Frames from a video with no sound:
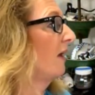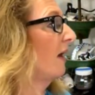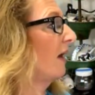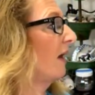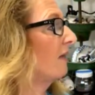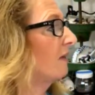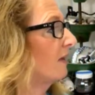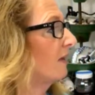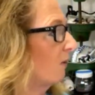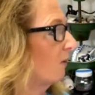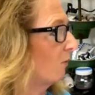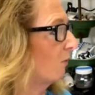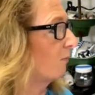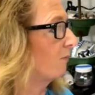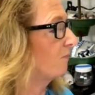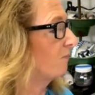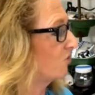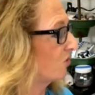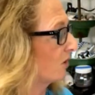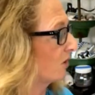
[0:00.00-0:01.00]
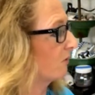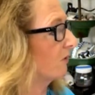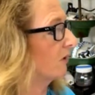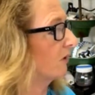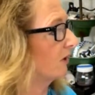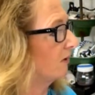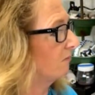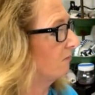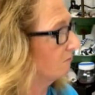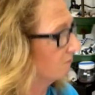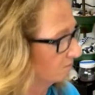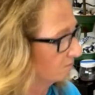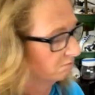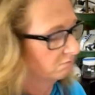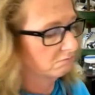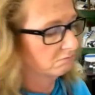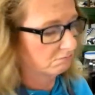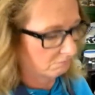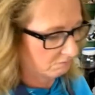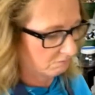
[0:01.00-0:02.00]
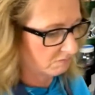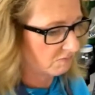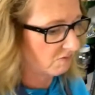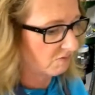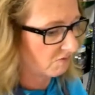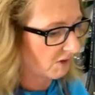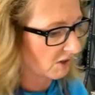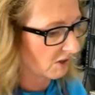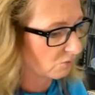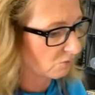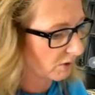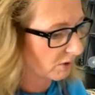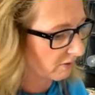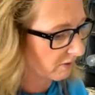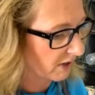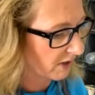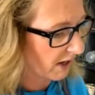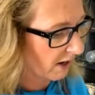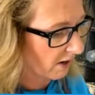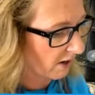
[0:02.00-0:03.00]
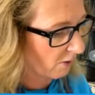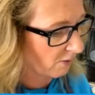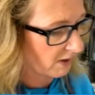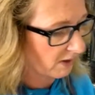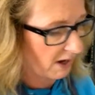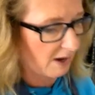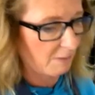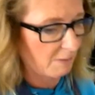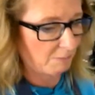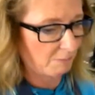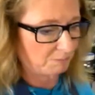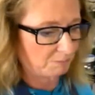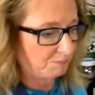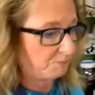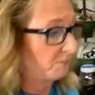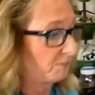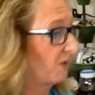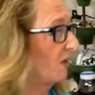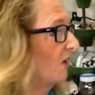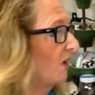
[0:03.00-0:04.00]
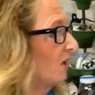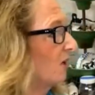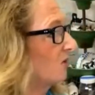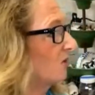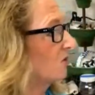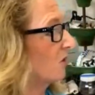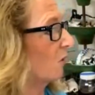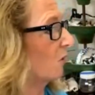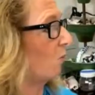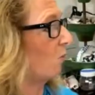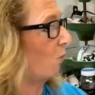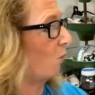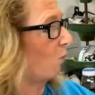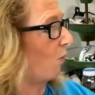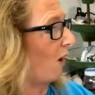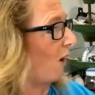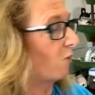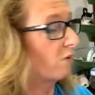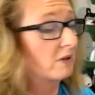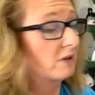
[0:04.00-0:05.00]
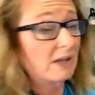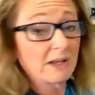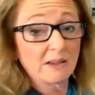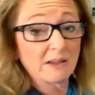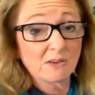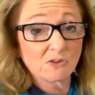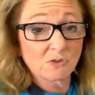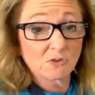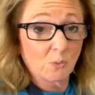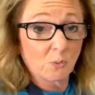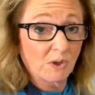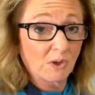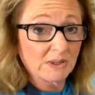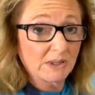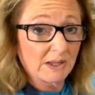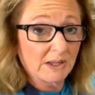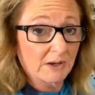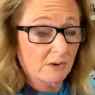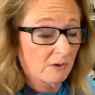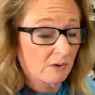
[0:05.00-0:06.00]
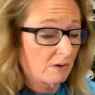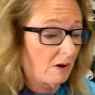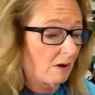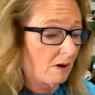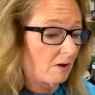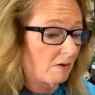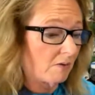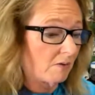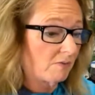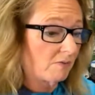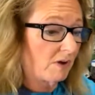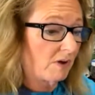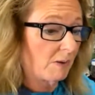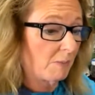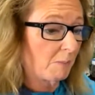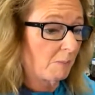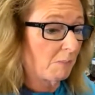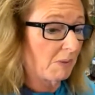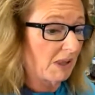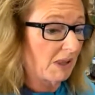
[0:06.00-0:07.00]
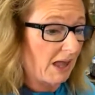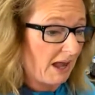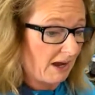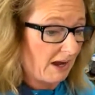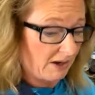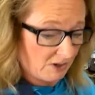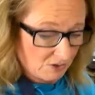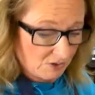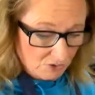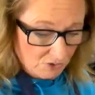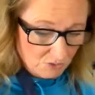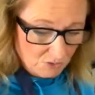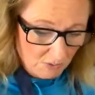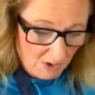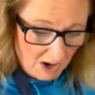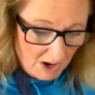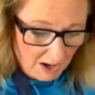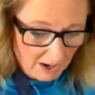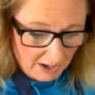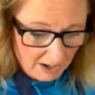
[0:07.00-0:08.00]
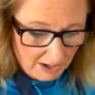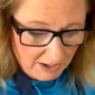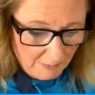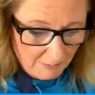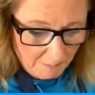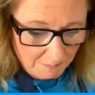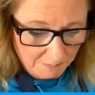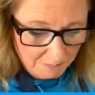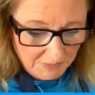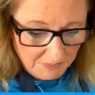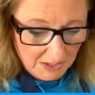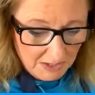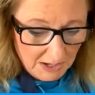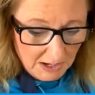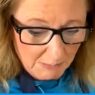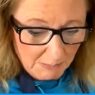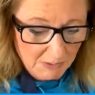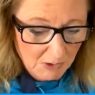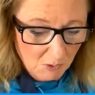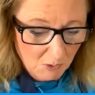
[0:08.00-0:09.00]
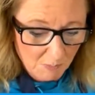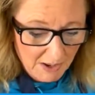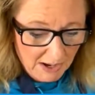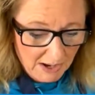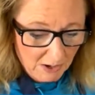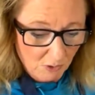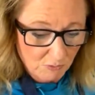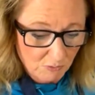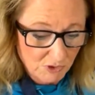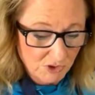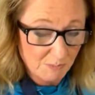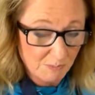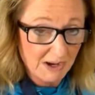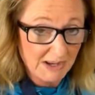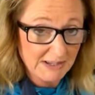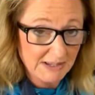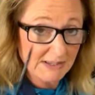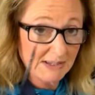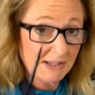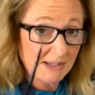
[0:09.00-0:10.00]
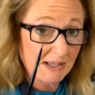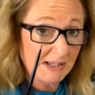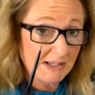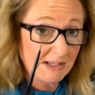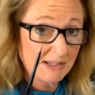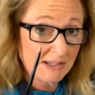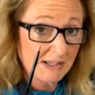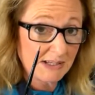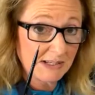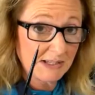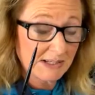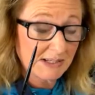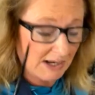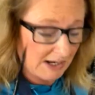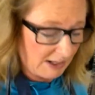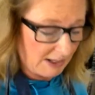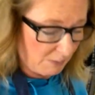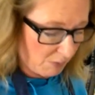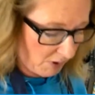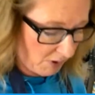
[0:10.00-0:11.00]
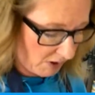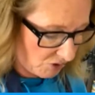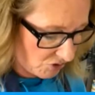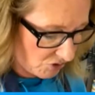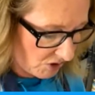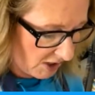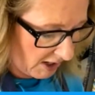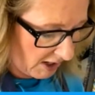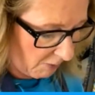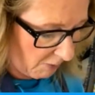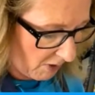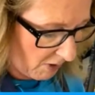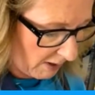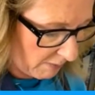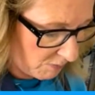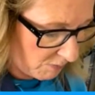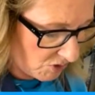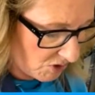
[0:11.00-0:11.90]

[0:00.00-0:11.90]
And then that will generally fix whatever you got going on. So while we're letting this one layer of black dry, I'm gonna go back over to my teeny, teeny, tiny brush and I'm gonna grab